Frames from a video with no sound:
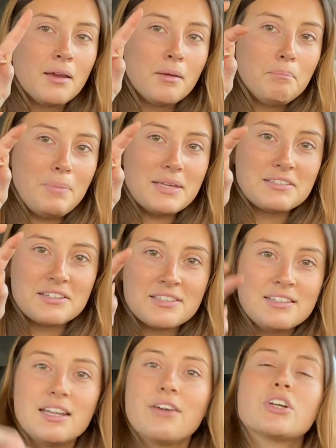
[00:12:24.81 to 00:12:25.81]
business
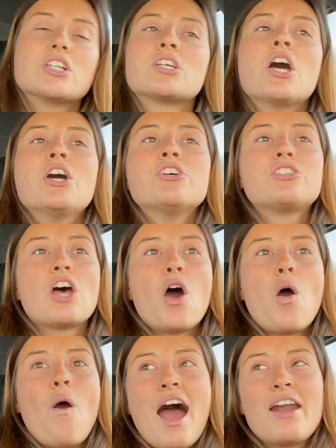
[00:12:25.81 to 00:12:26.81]
endeavors.
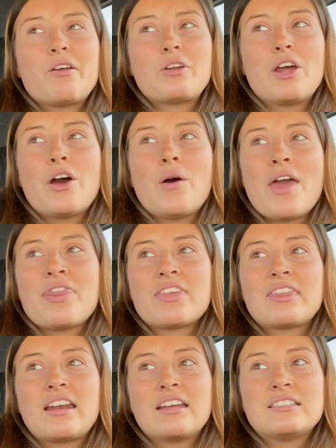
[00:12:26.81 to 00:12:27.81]
So I don't know. I
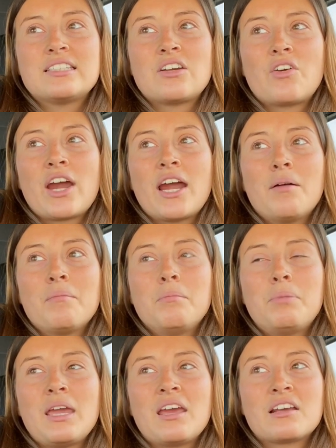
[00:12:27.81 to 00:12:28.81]
think that Instagram
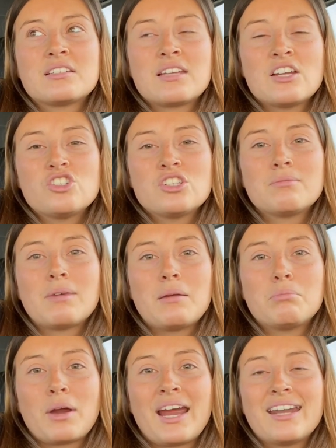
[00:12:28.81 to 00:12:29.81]
being an extension to my
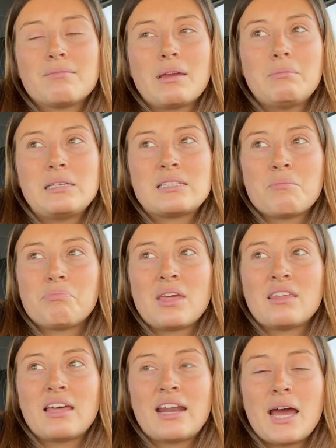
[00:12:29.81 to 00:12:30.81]
brand may be
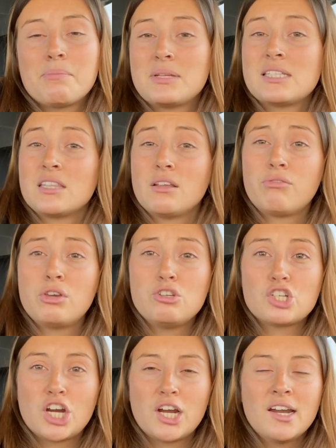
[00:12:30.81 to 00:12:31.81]
something that happens in the
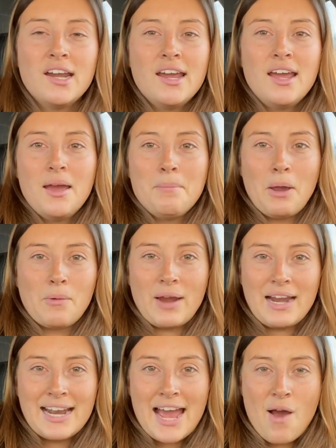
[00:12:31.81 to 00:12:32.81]
future, but
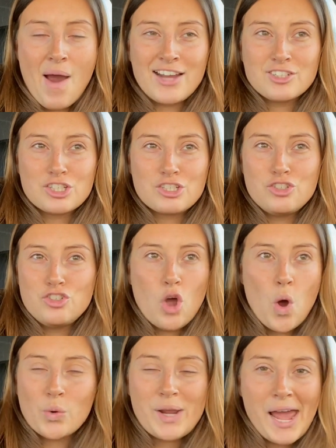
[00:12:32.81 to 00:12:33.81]
right now I just
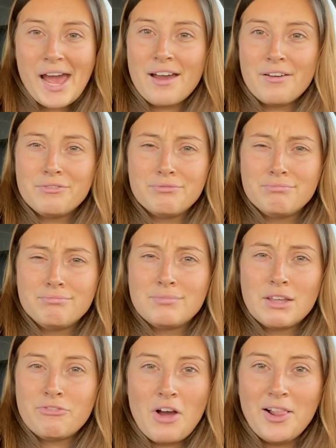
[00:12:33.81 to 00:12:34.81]
don't have
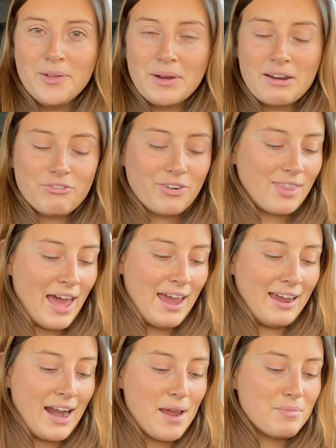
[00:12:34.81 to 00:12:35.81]
the following for
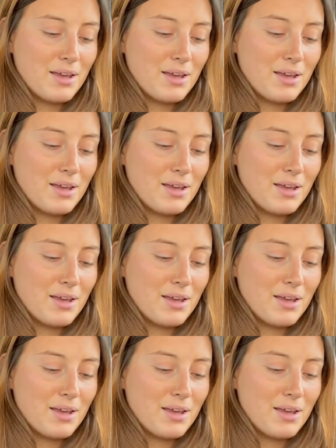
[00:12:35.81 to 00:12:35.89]
that, and I'm